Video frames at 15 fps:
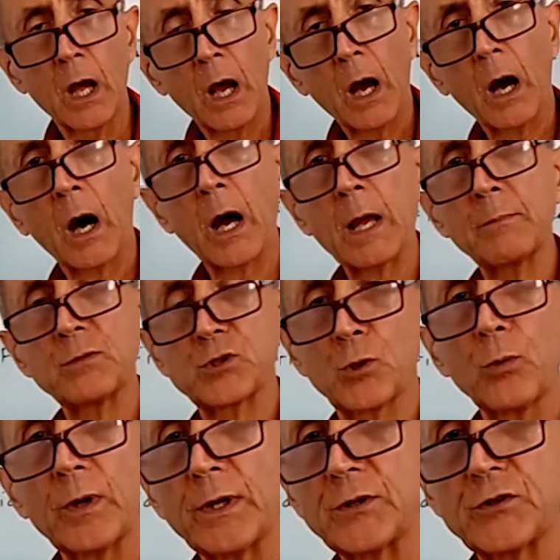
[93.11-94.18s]
I'm
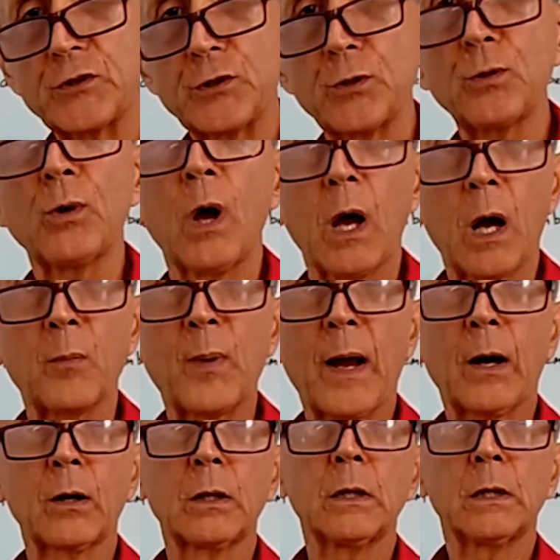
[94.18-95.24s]
talking to you
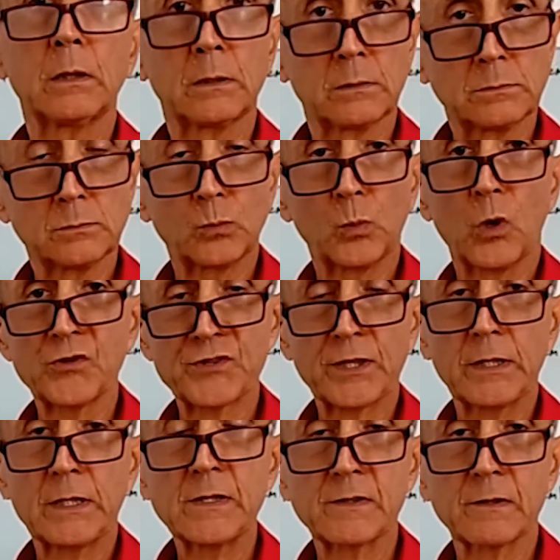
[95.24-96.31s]
about what's
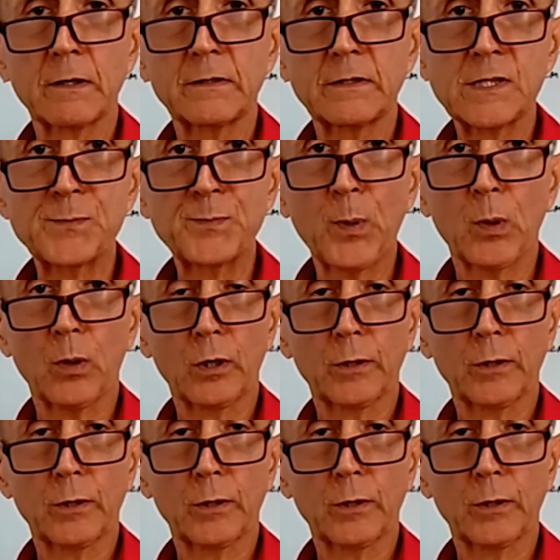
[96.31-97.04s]
inside this book.